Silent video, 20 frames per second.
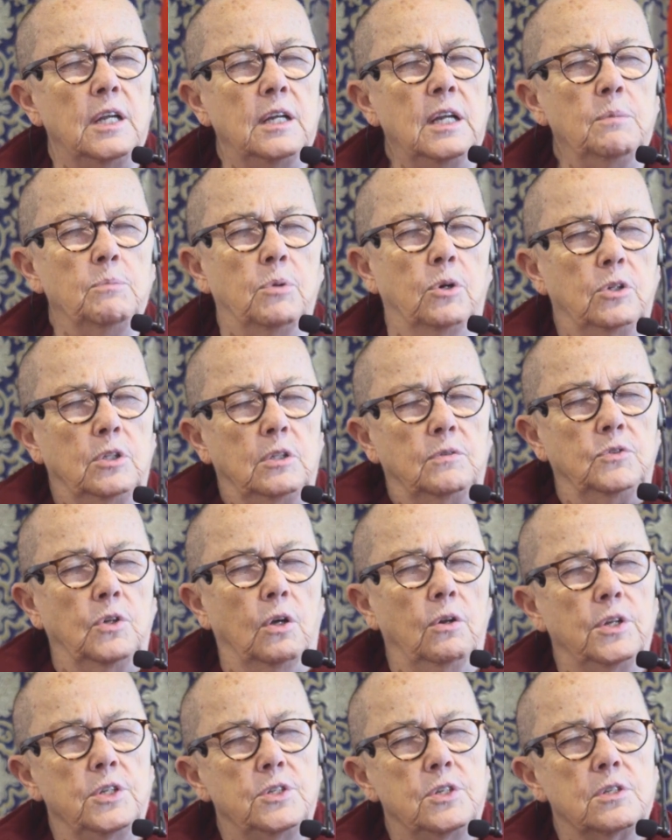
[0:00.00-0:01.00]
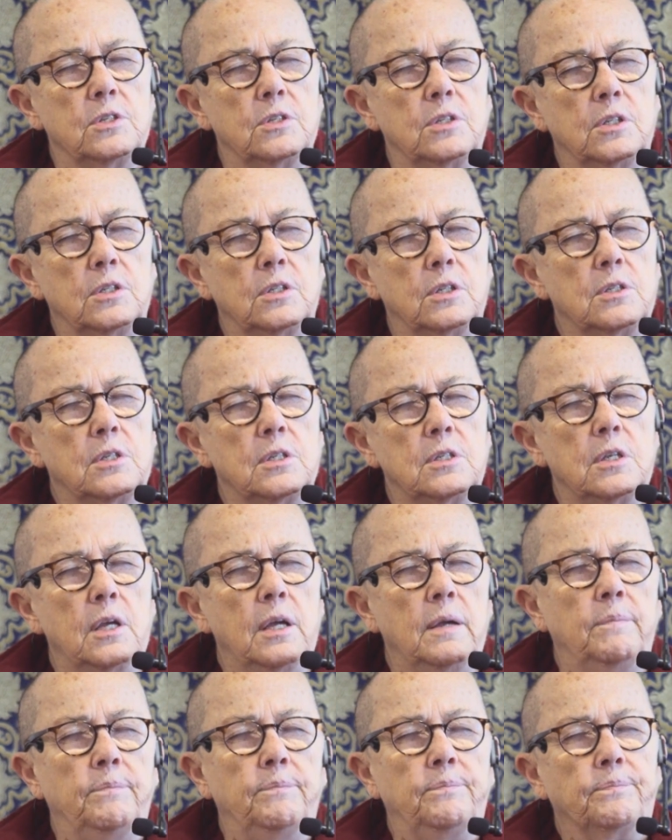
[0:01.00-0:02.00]
in any body of knowledge, isn't it? It's the
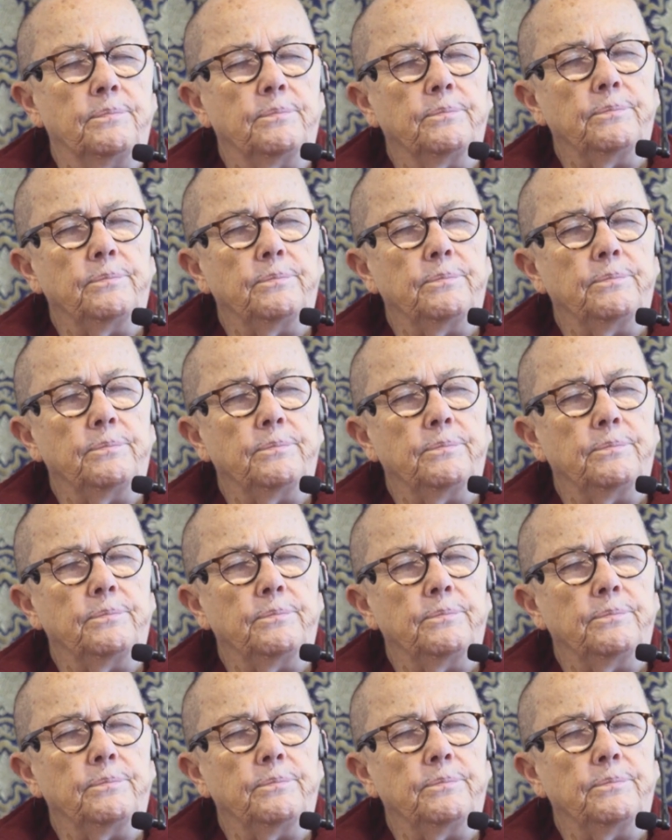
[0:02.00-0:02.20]
same.